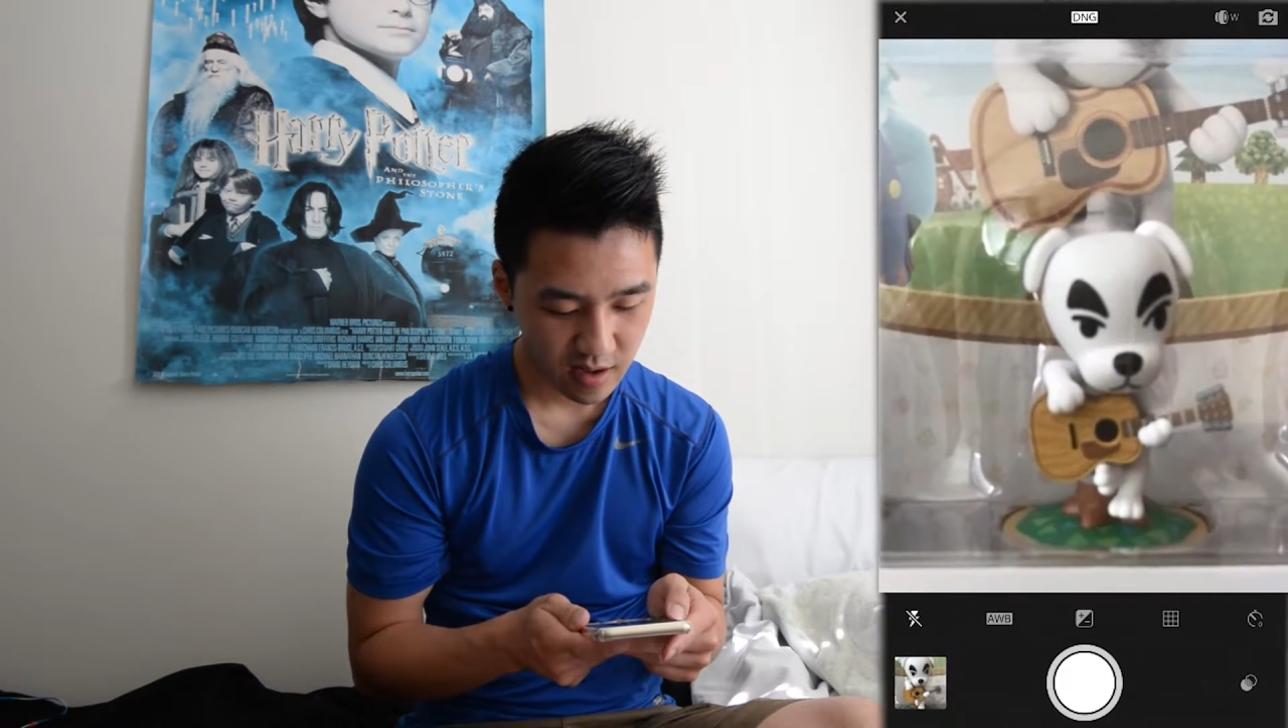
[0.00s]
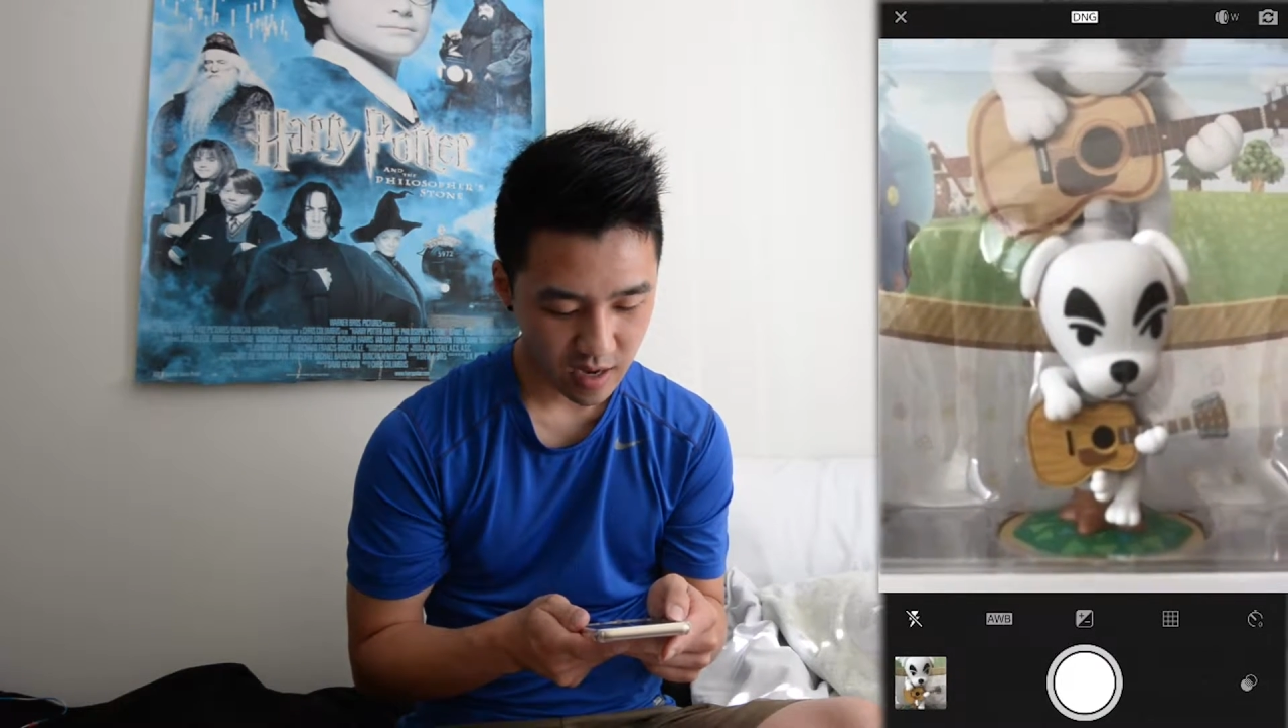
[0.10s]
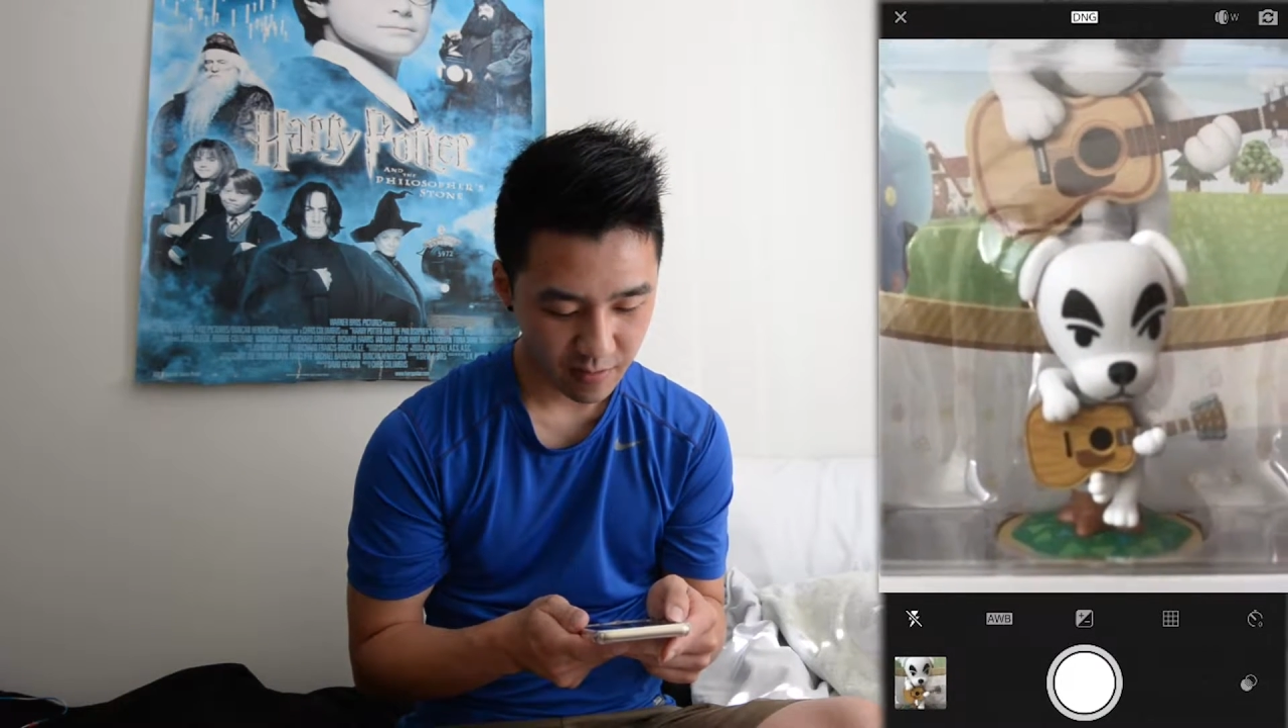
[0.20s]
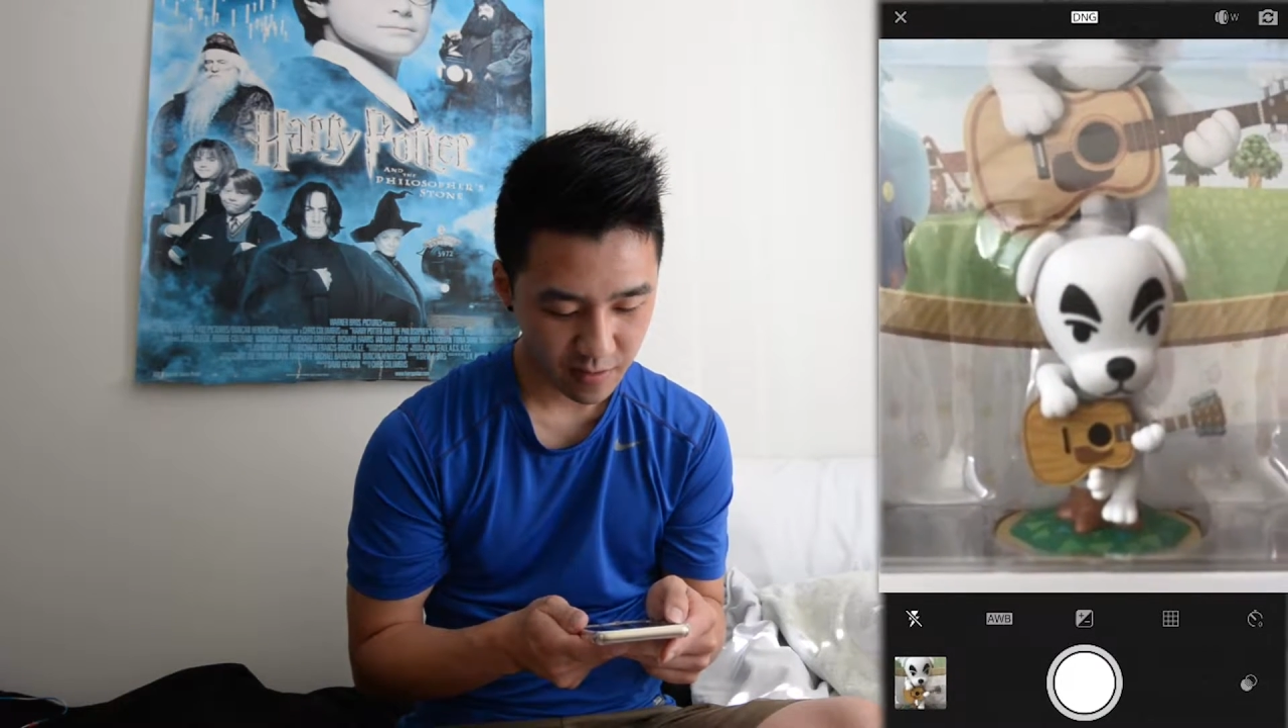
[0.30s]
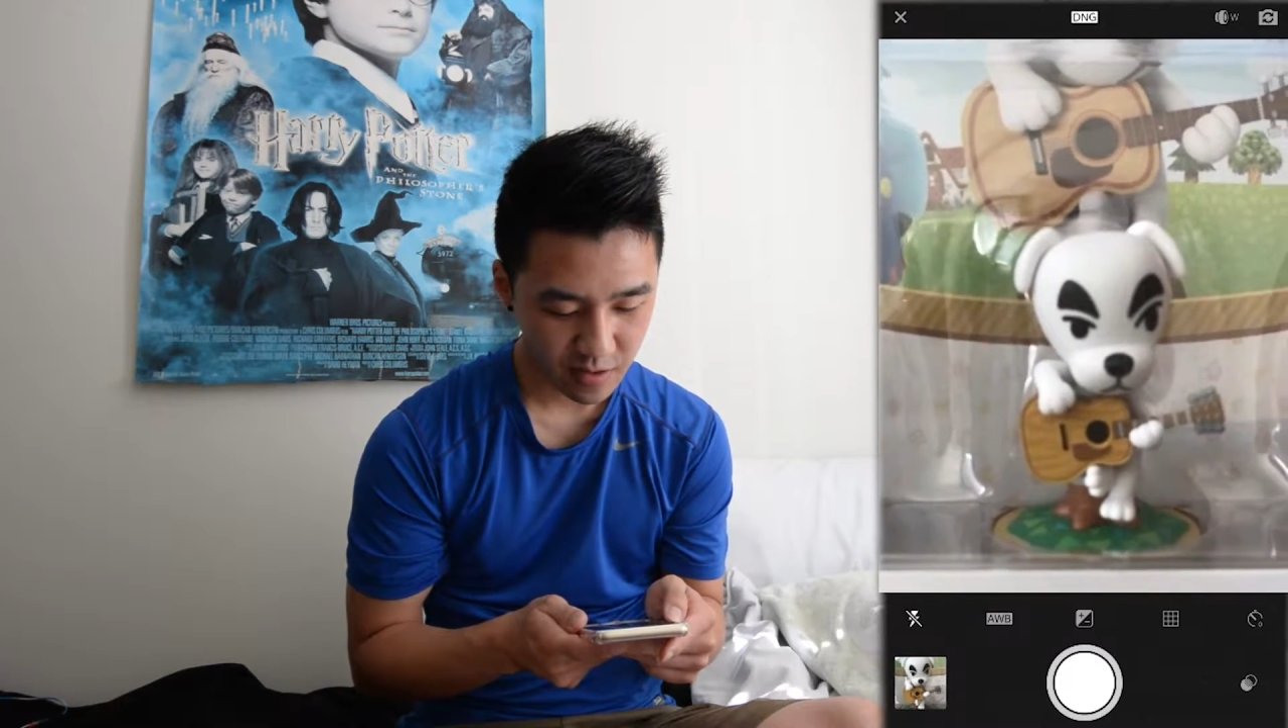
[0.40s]

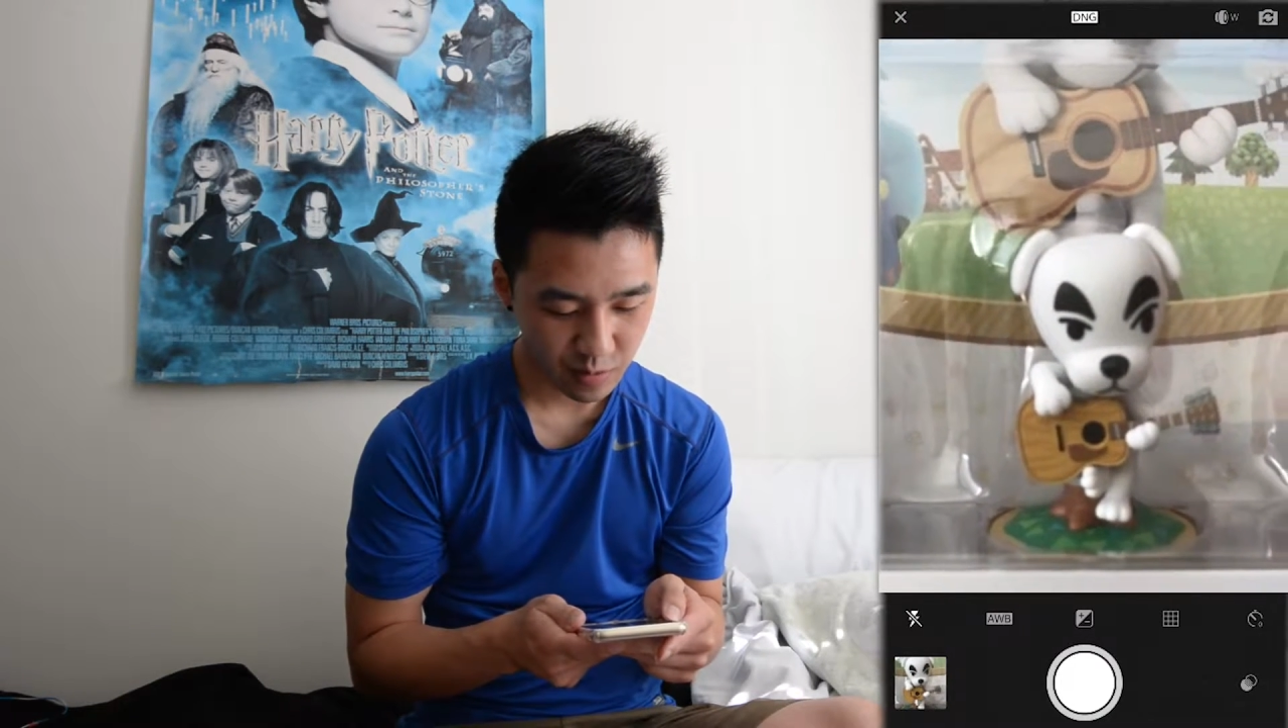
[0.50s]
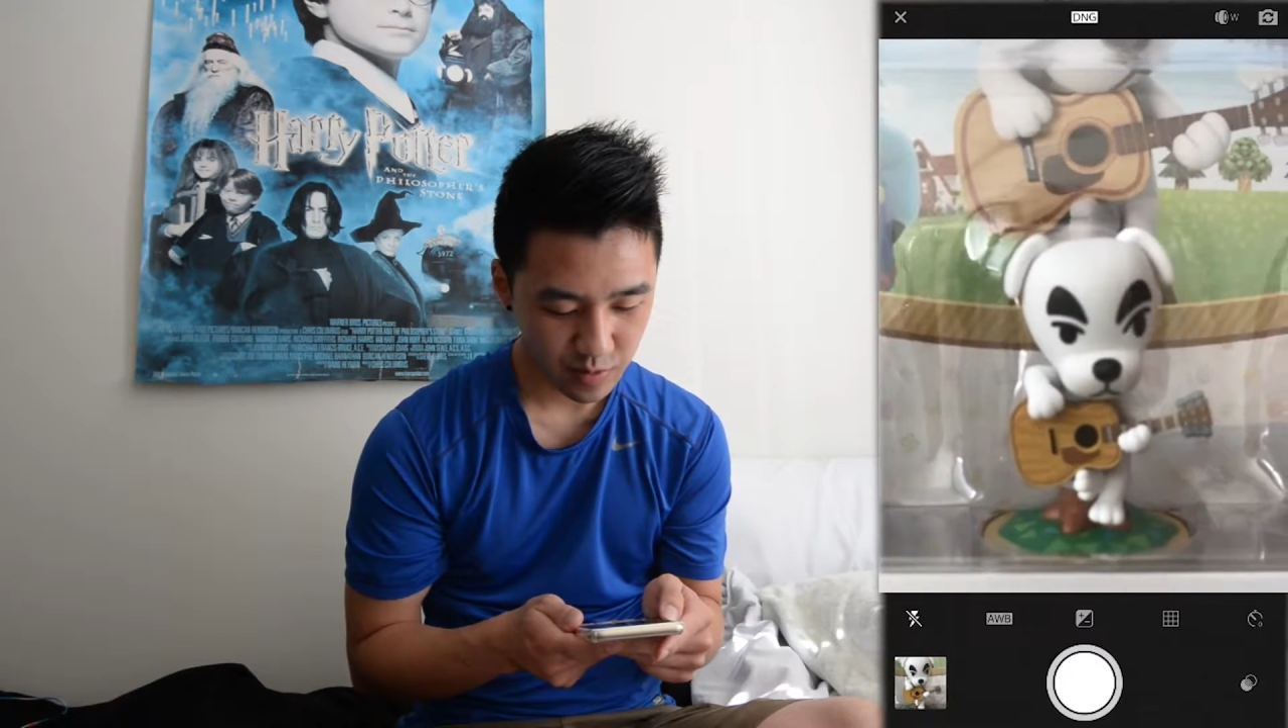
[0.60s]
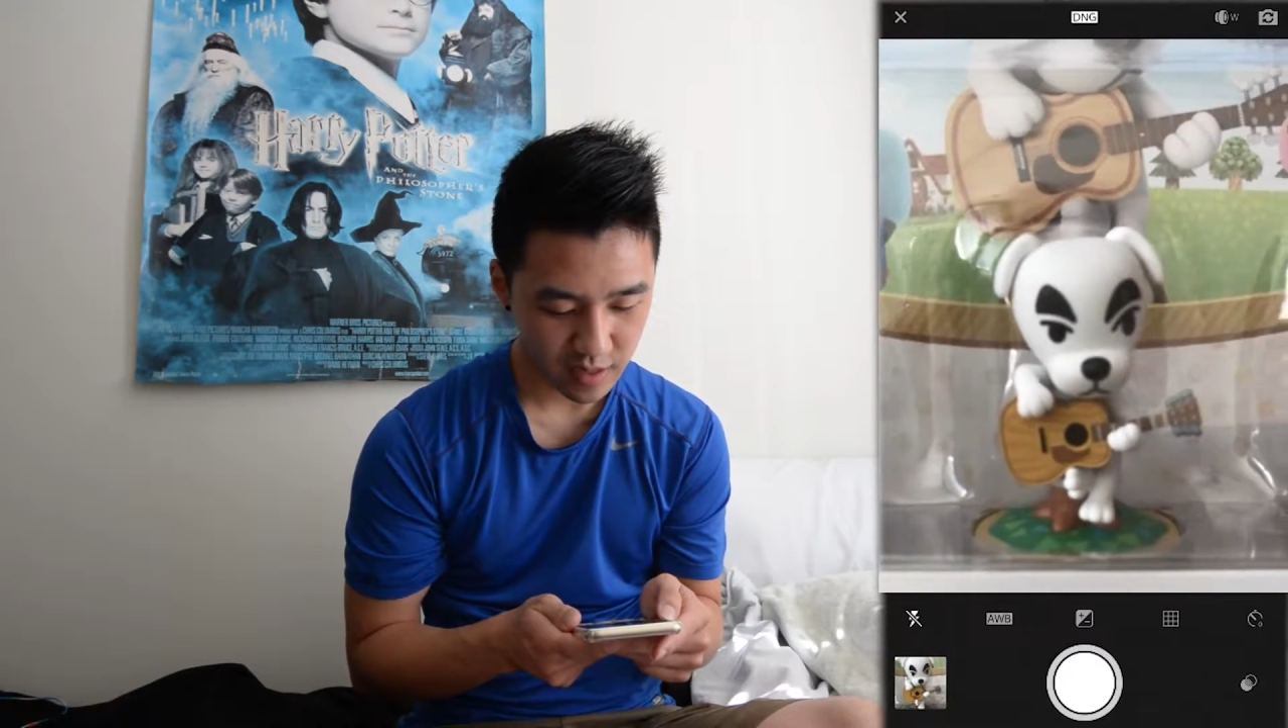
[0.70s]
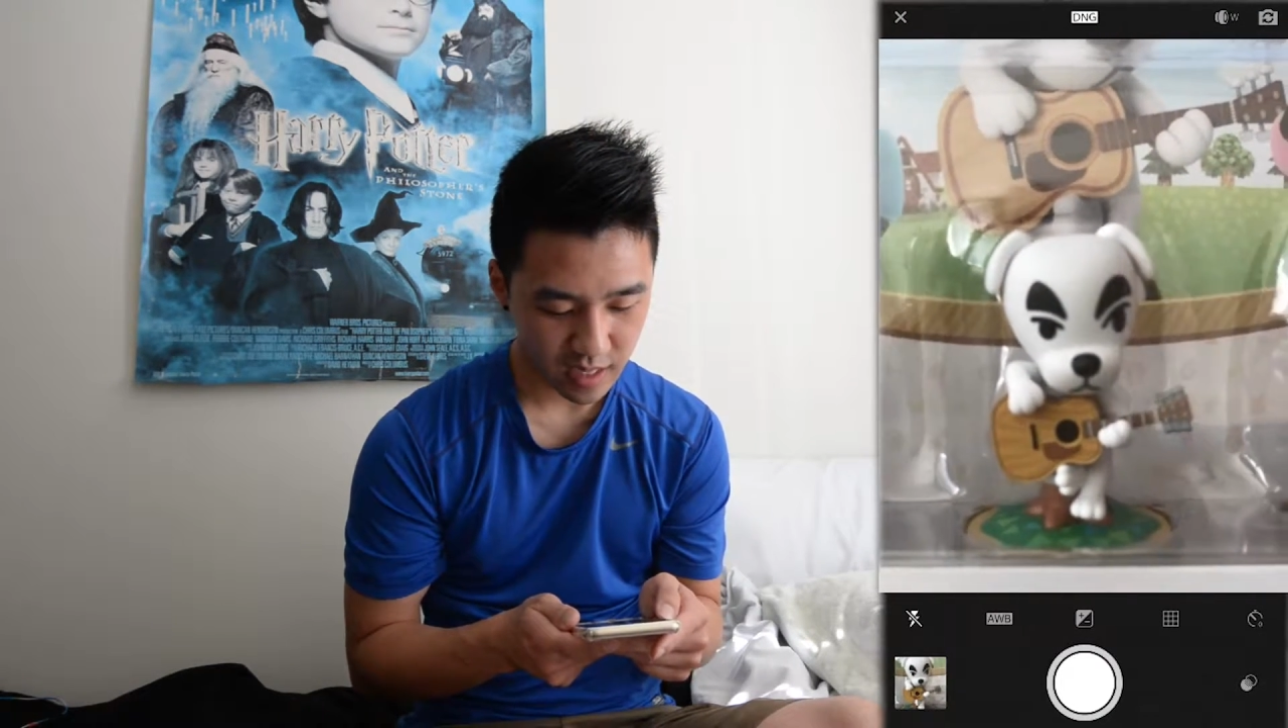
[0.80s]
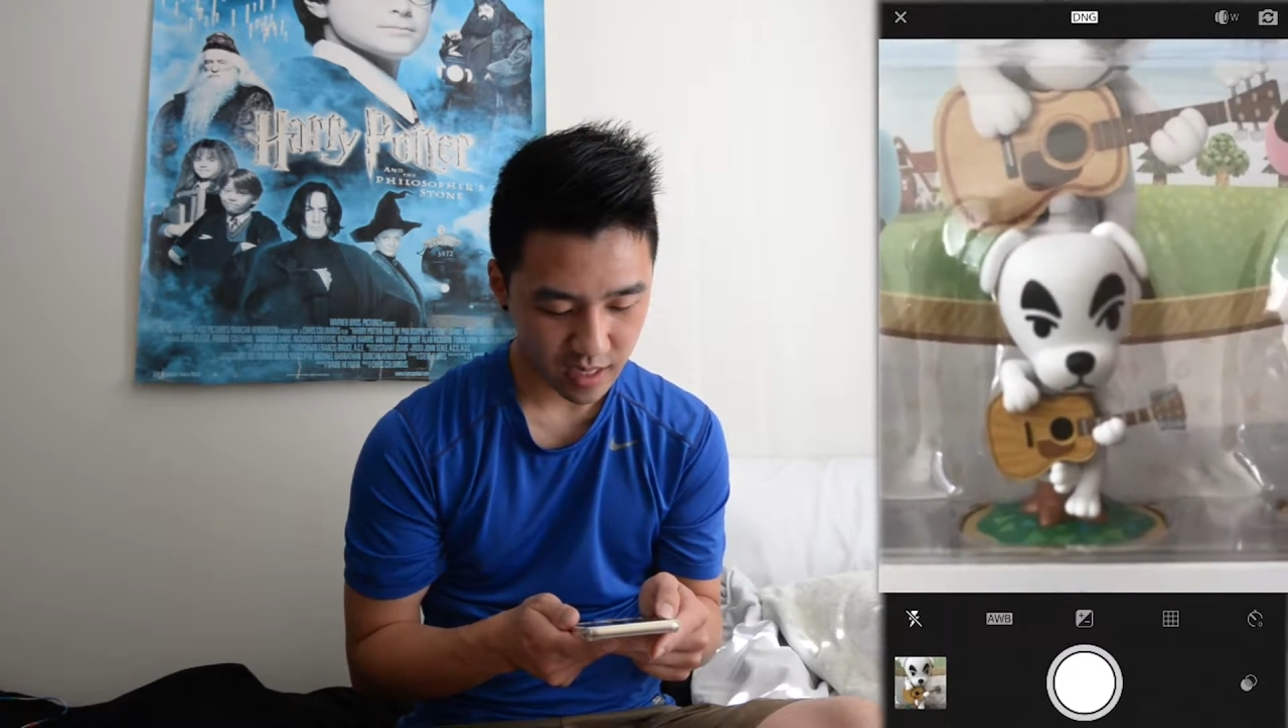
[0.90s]
at first what I